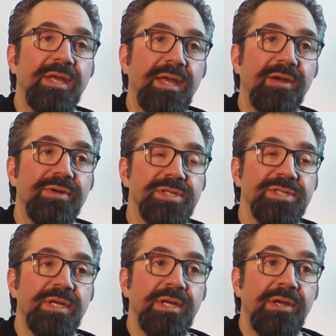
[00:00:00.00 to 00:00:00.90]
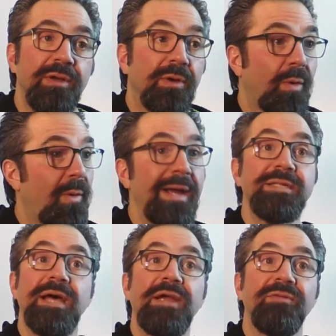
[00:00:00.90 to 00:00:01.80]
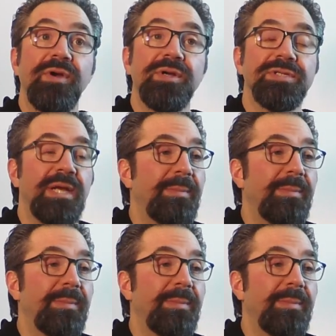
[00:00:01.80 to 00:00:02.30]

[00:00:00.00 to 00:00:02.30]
here is quite diverse.